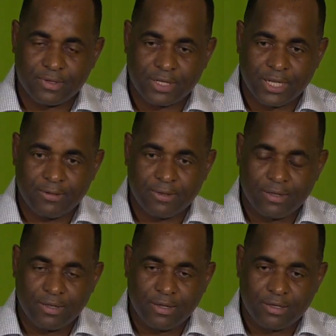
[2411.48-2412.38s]
Okay?
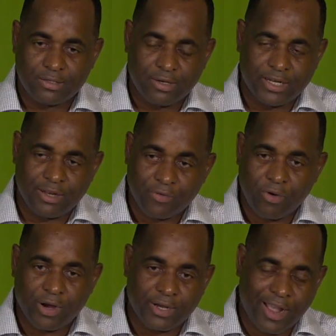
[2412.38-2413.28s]
So there's nothing
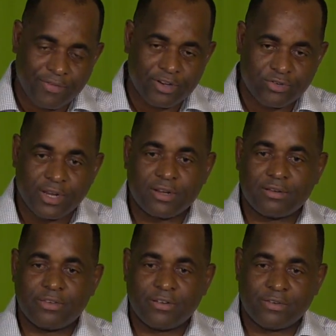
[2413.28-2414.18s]
wrong in having a
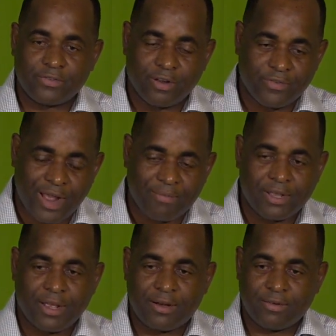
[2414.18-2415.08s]
drink with your
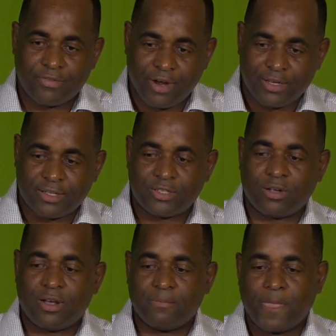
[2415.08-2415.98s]
family and your friends and
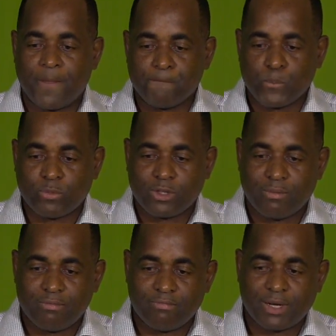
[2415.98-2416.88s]
so on,
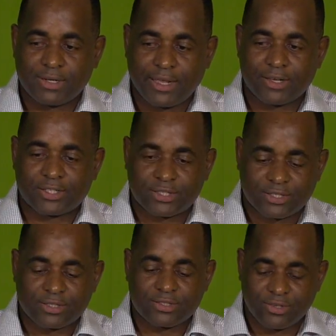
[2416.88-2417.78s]
but let
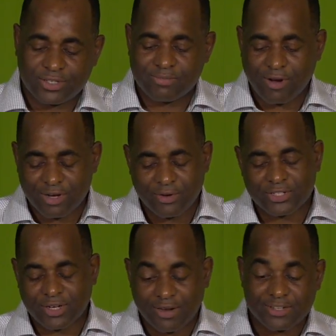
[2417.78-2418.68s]
us do it in
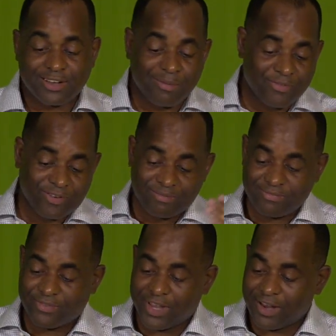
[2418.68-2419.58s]
moderation. I was coming
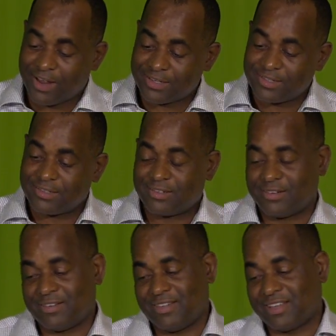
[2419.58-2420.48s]
from Vegas
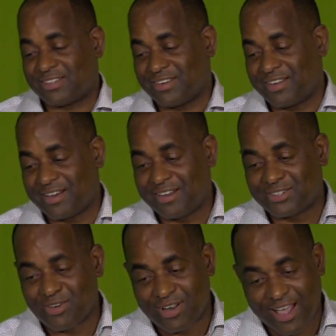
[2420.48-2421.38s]
yesterday and I
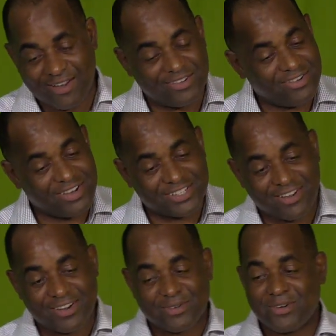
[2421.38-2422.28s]
saw a guy on the
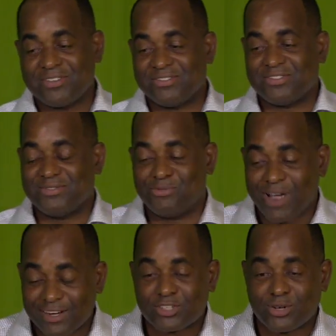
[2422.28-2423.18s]
side of the road,
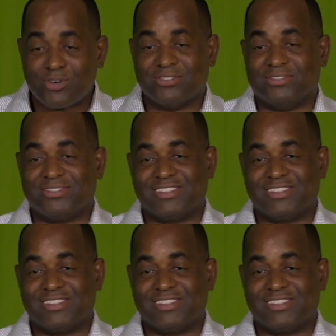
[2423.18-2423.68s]
well stoned.